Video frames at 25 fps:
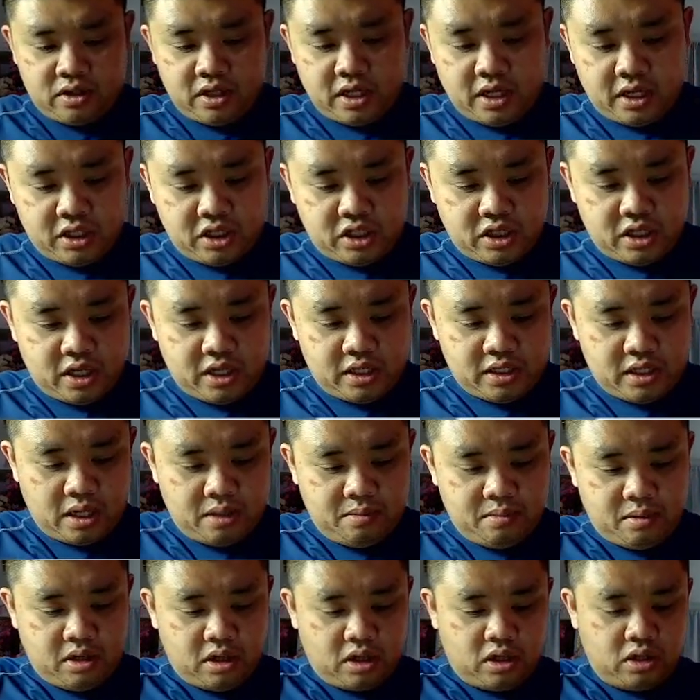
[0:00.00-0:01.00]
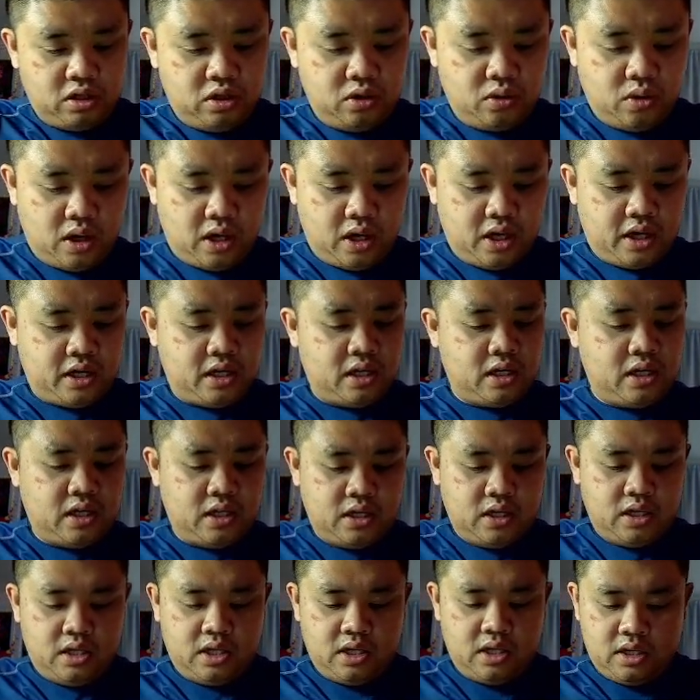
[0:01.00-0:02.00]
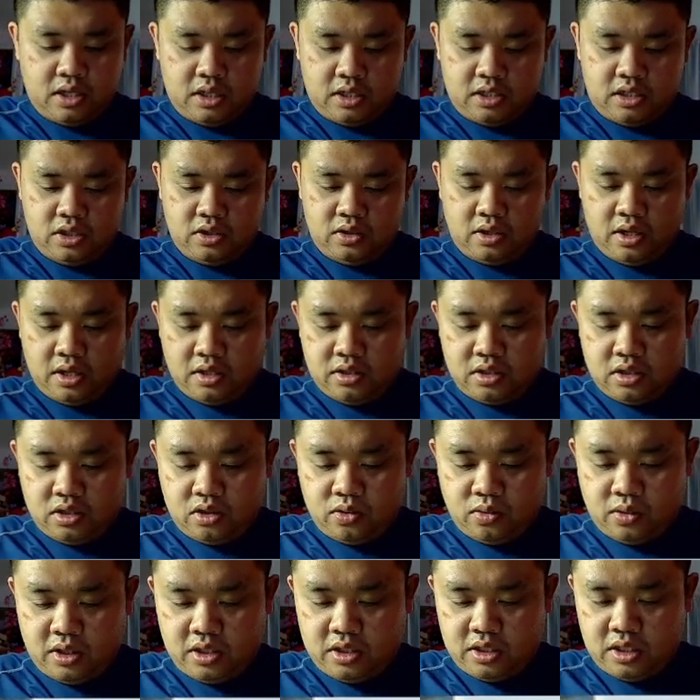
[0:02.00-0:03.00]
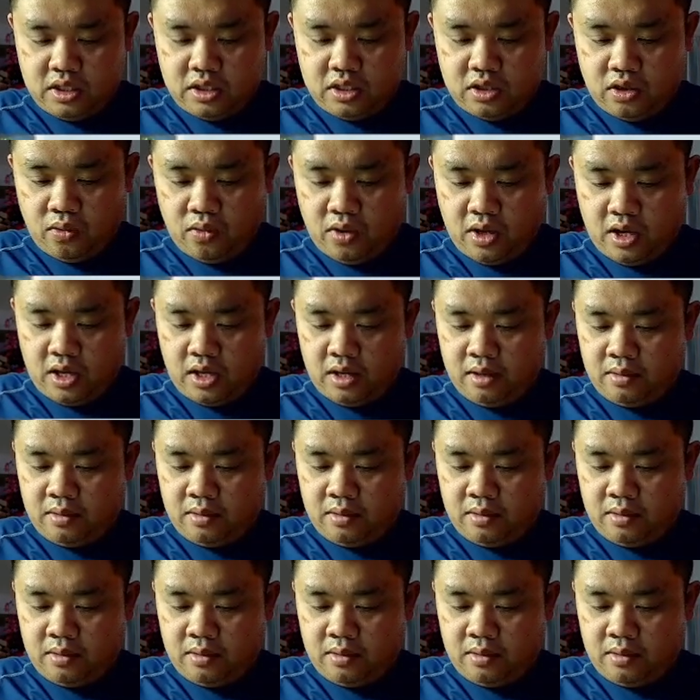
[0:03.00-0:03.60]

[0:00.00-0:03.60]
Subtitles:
touch is I'm going to glue on the 2023.